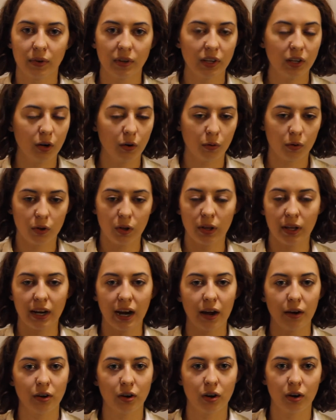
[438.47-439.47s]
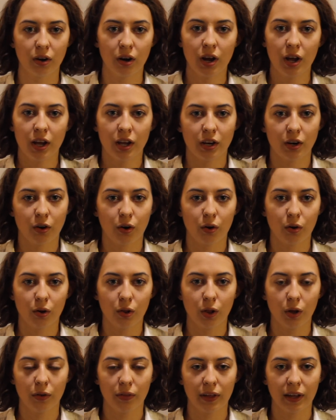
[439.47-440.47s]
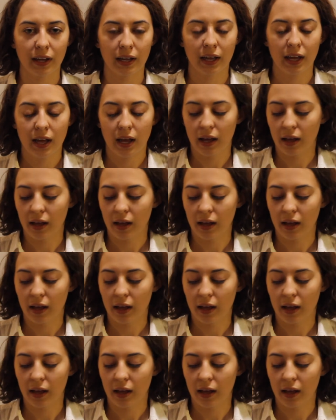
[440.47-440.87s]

you know, clean out your old clothing